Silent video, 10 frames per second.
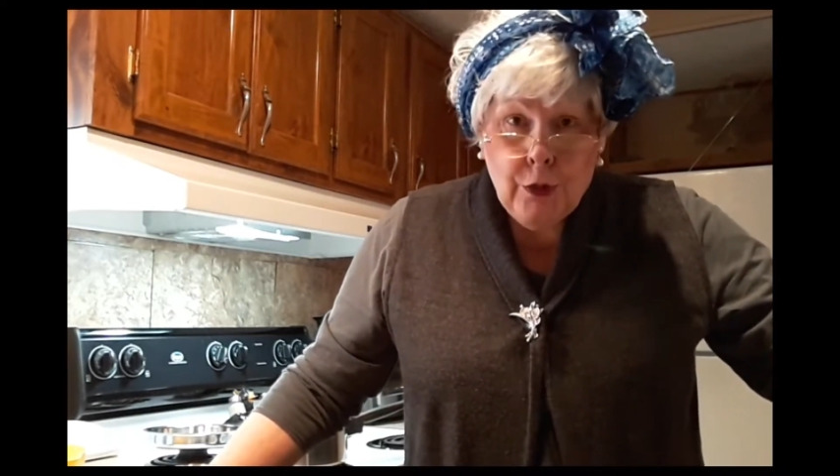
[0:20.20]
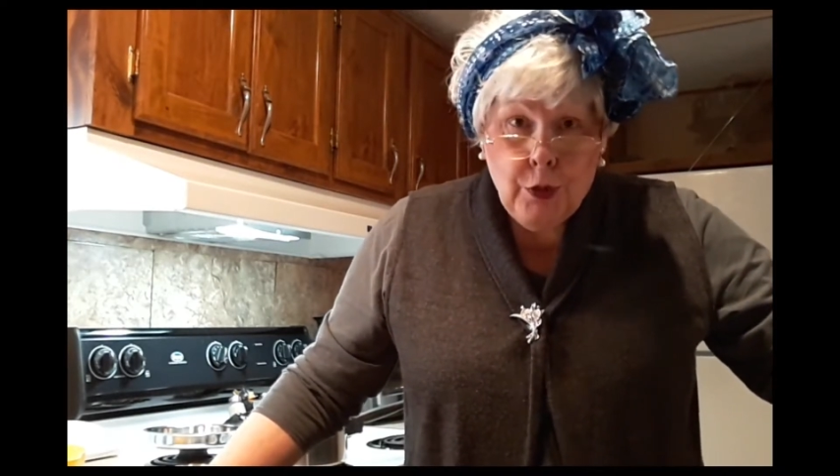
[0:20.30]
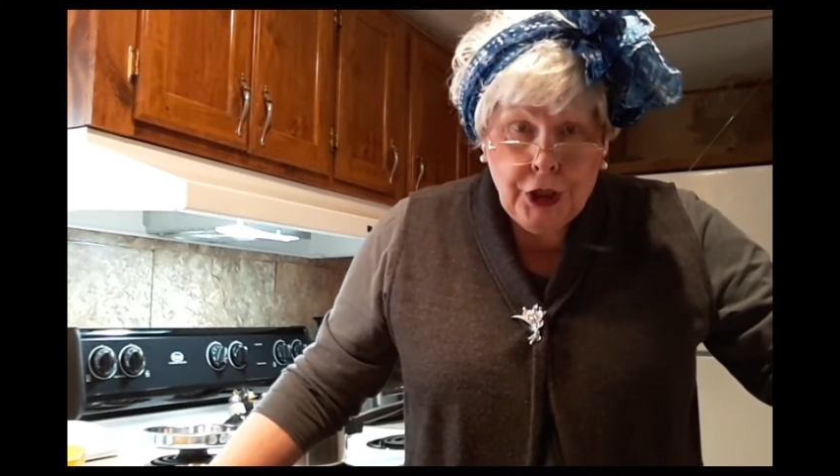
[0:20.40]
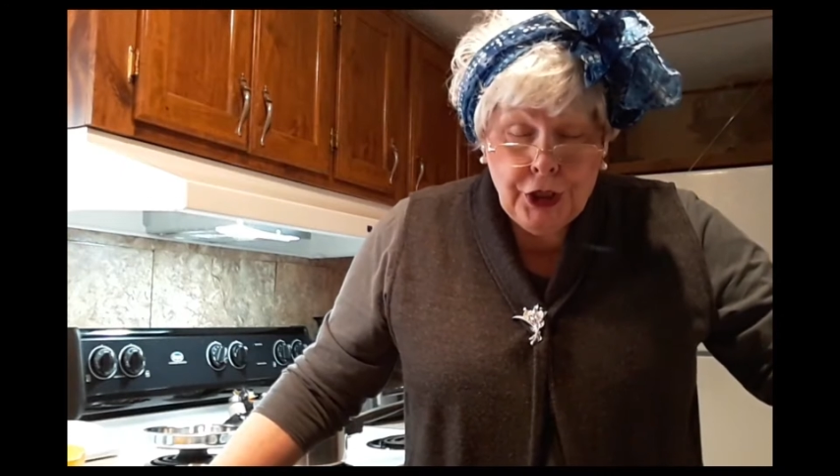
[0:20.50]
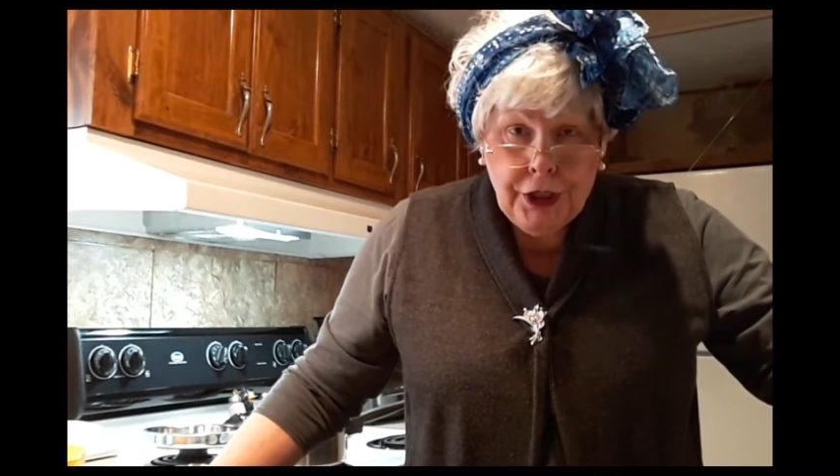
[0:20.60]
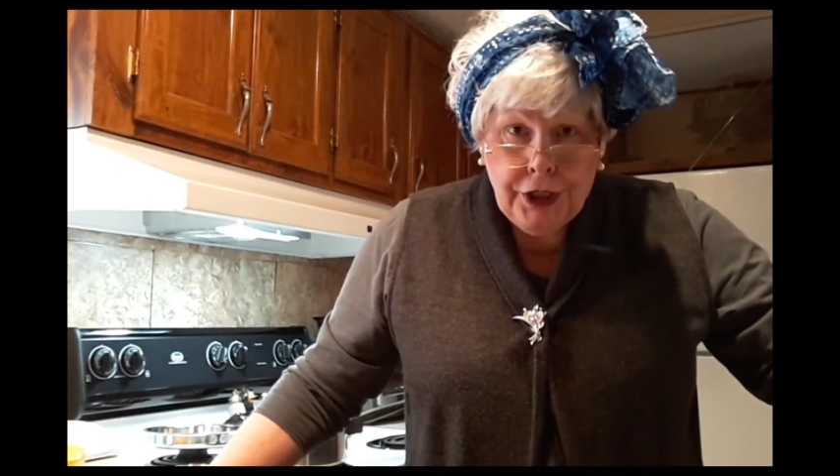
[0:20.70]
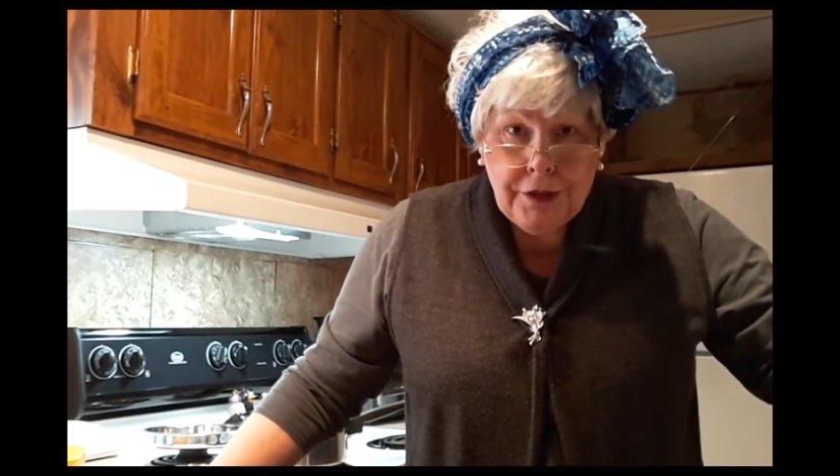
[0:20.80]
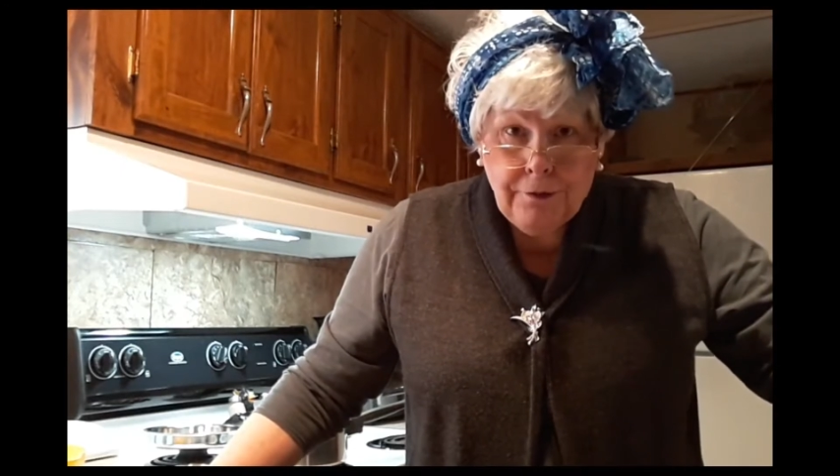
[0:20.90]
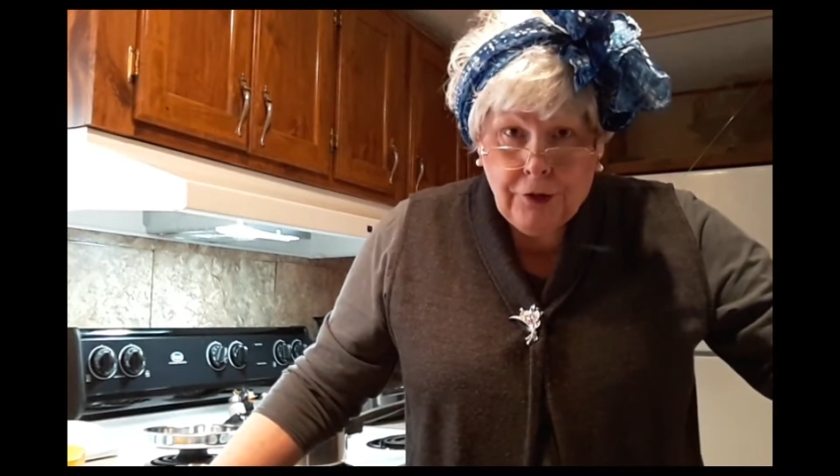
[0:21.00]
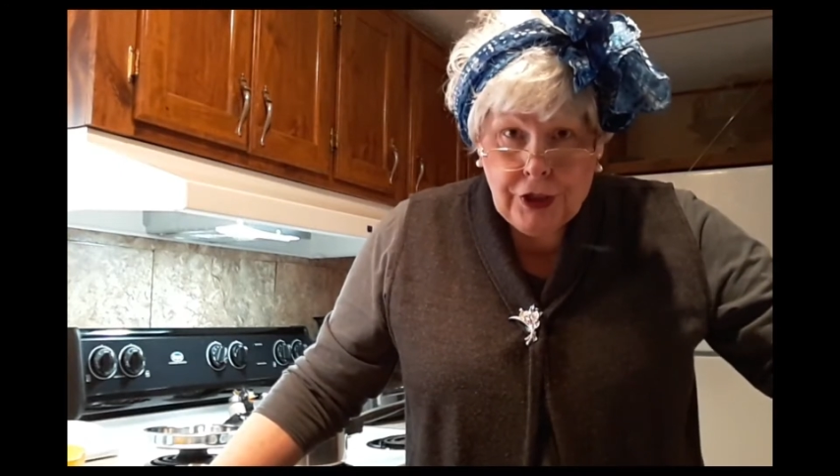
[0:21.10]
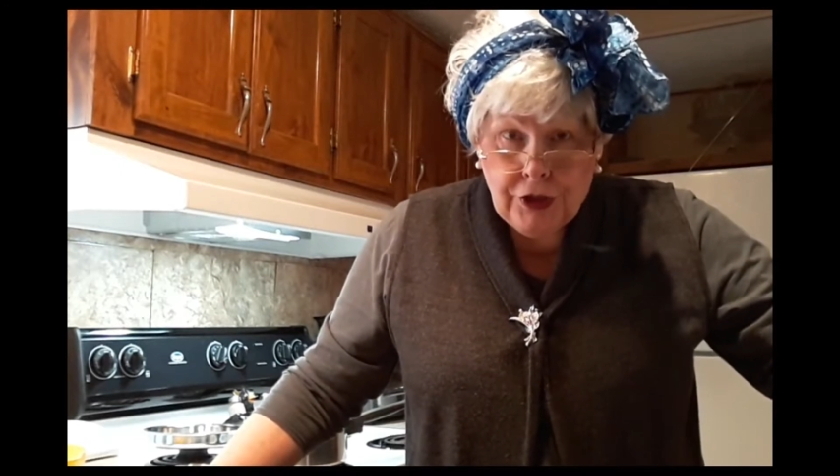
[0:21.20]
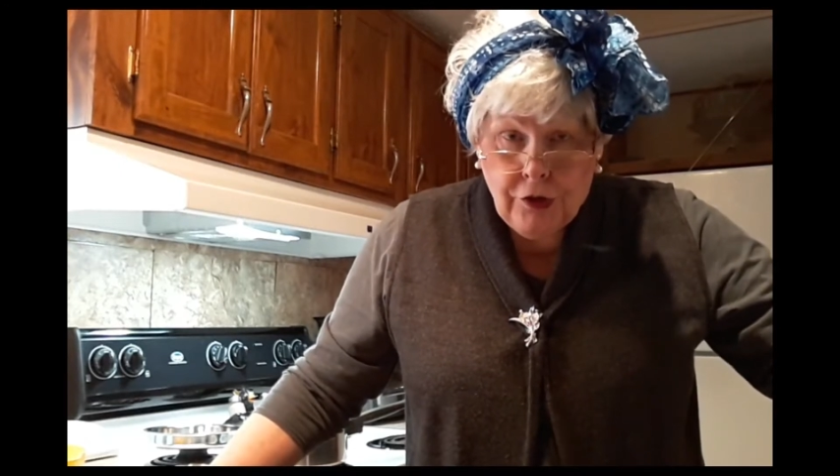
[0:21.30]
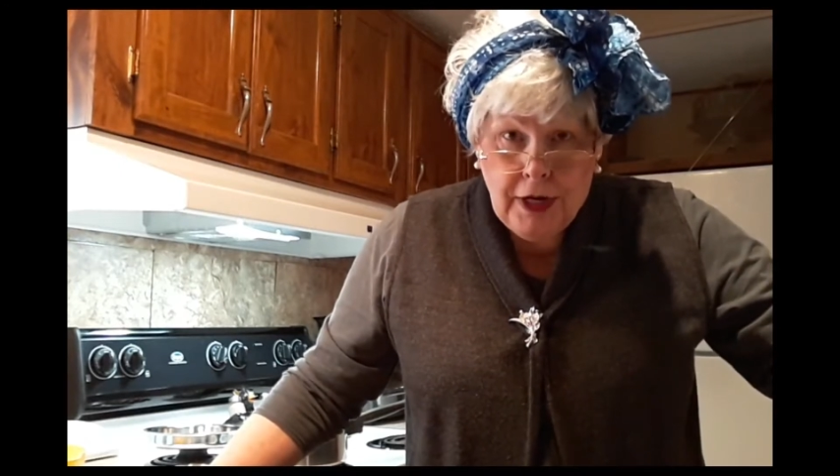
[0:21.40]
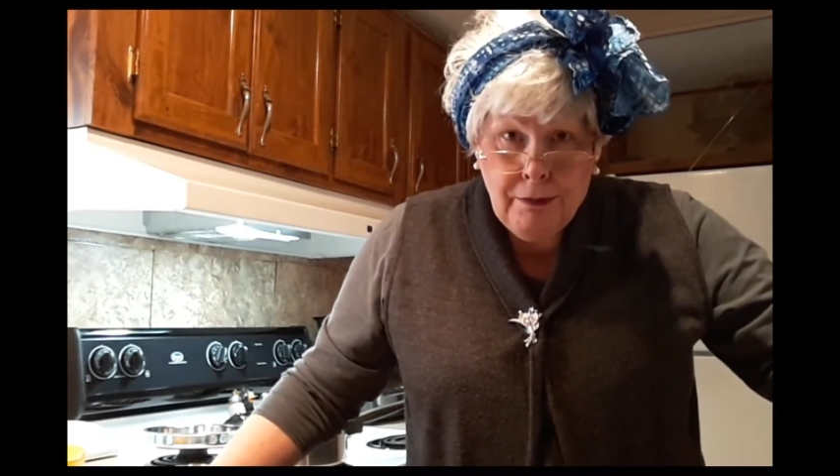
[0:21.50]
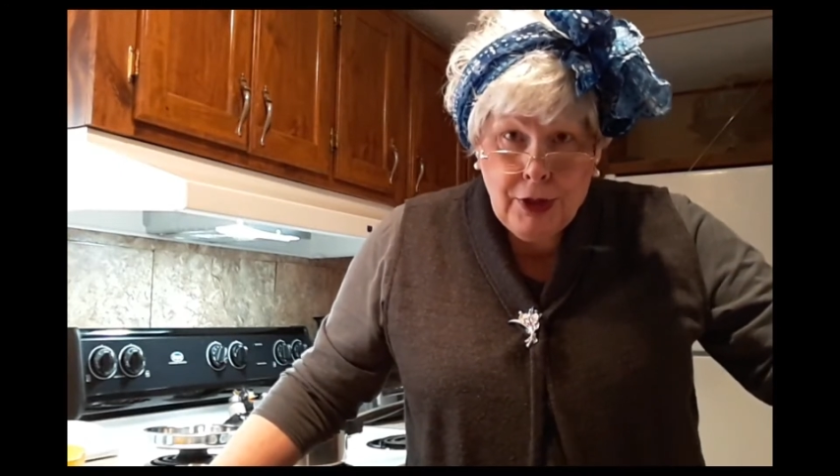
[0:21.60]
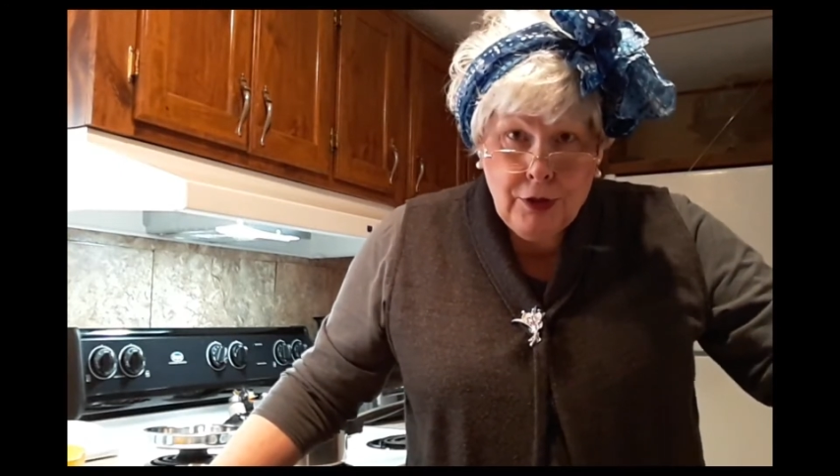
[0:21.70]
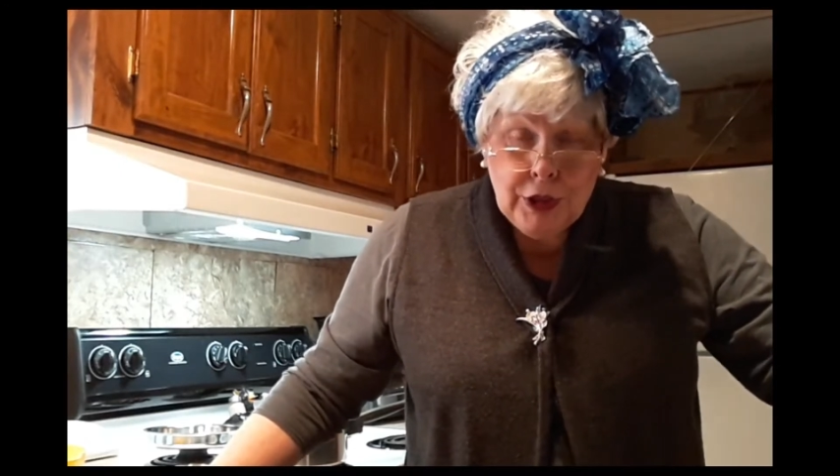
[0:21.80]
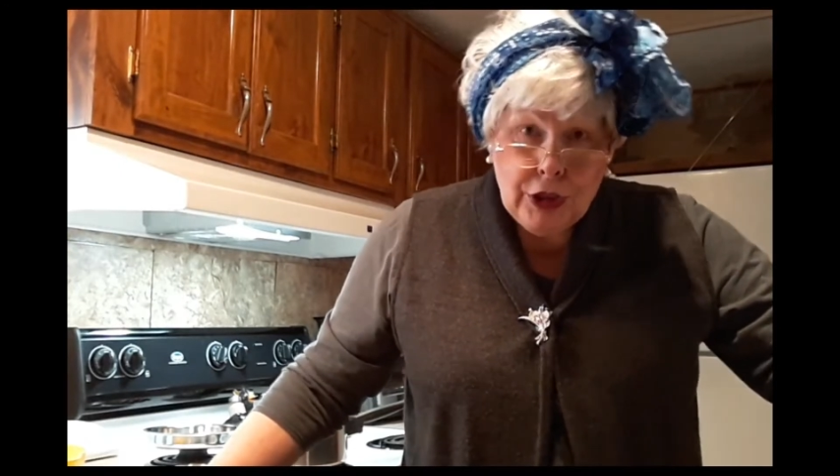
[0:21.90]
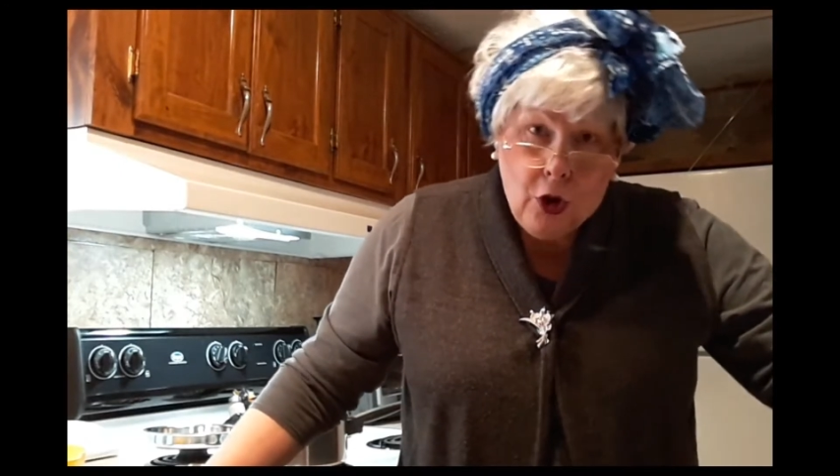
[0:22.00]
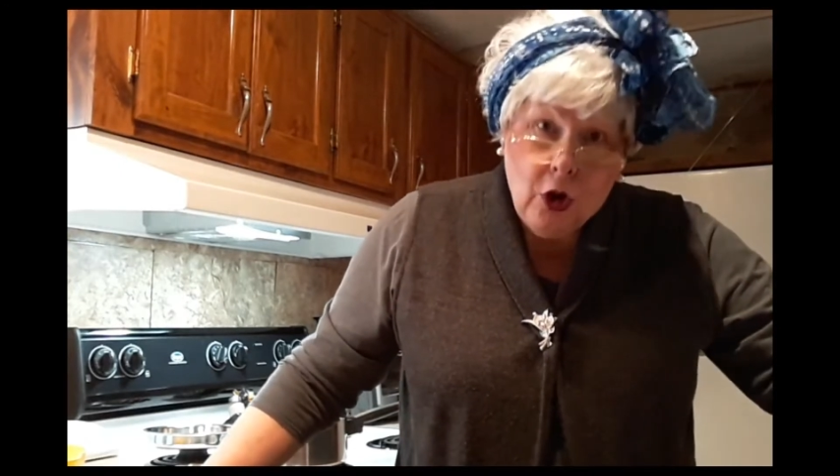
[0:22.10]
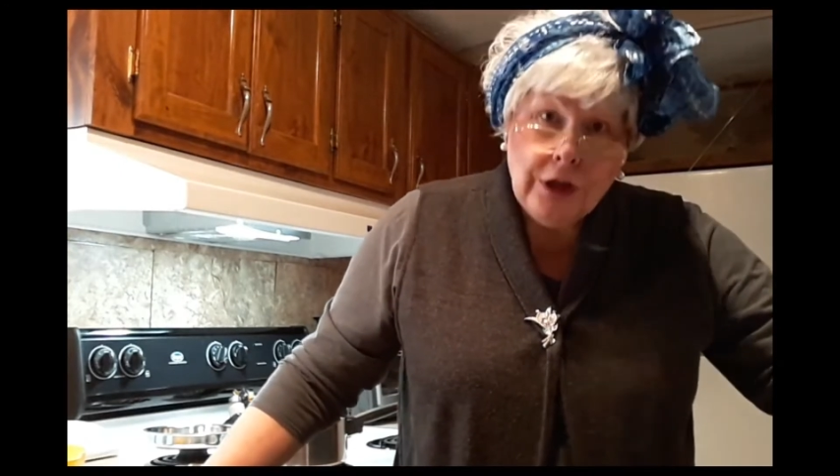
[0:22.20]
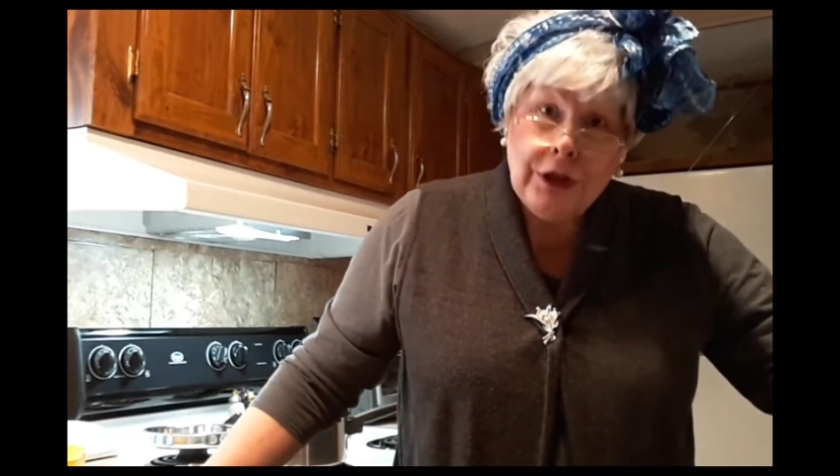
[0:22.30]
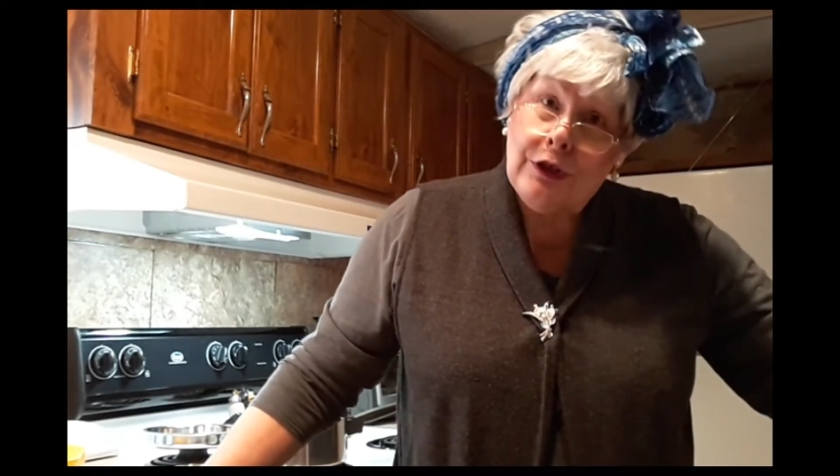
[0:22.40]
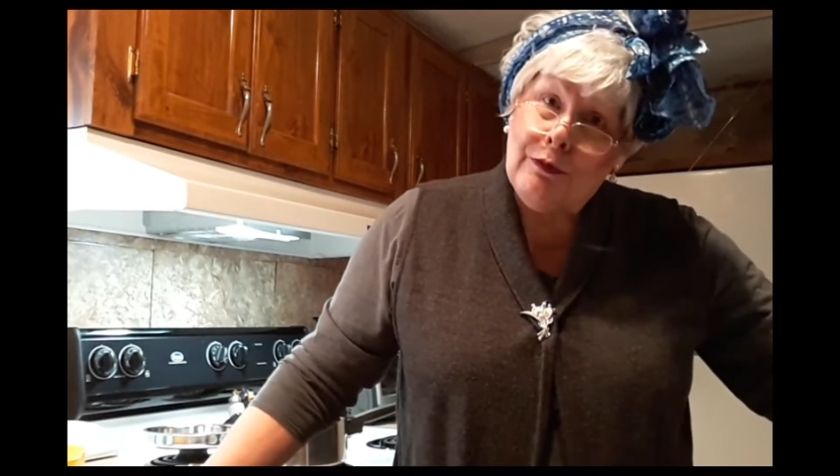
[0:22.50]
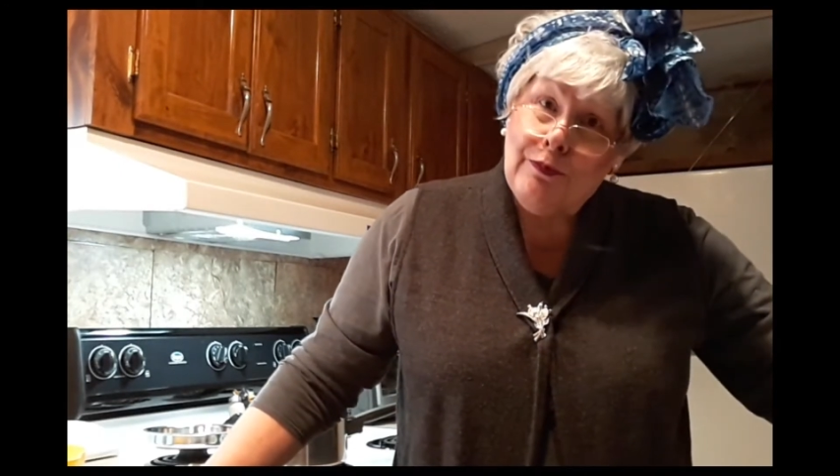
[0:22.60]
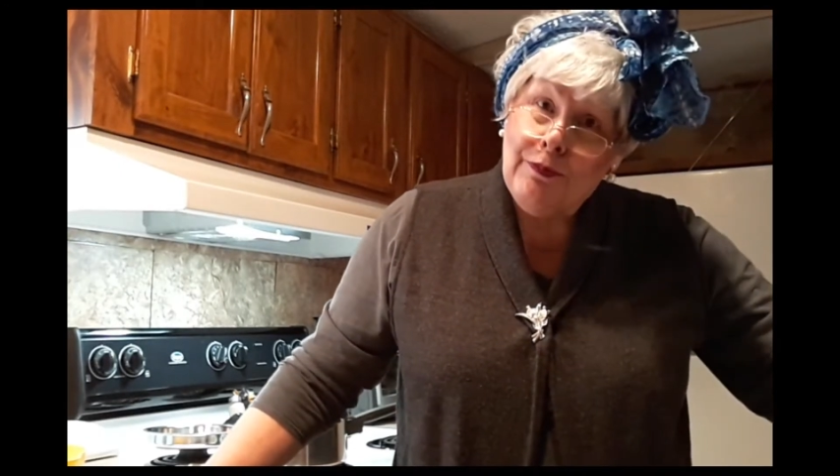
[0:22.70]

One is fresh cranberry sauce,